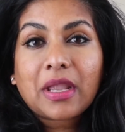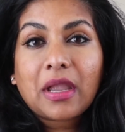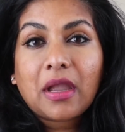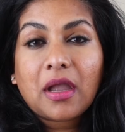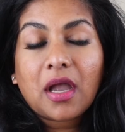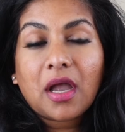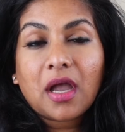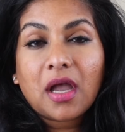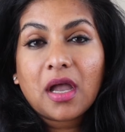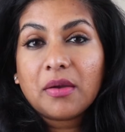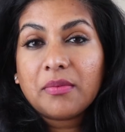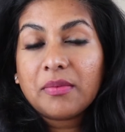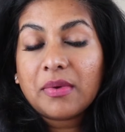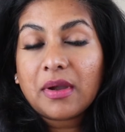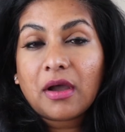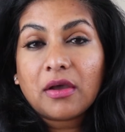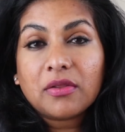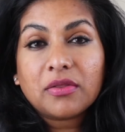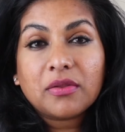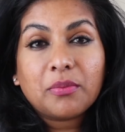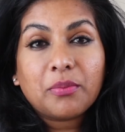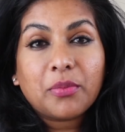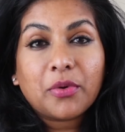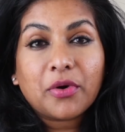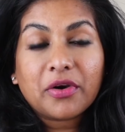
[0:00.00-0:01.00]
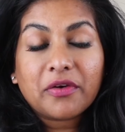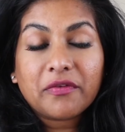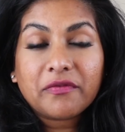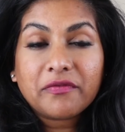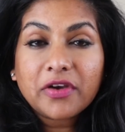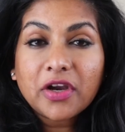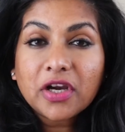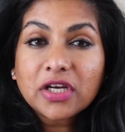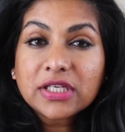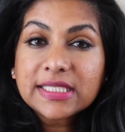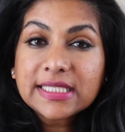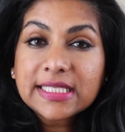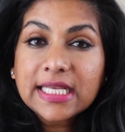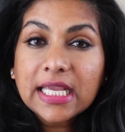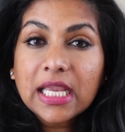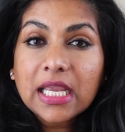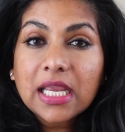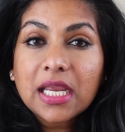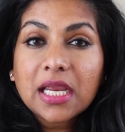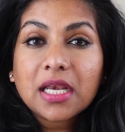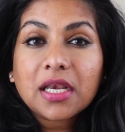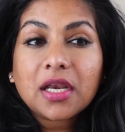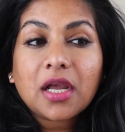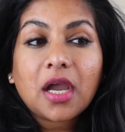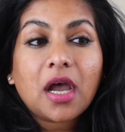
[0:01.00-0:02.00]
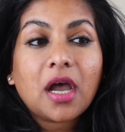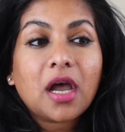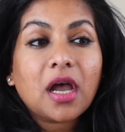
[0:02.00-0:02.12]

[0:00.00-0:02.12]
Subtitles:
on the board of nursing,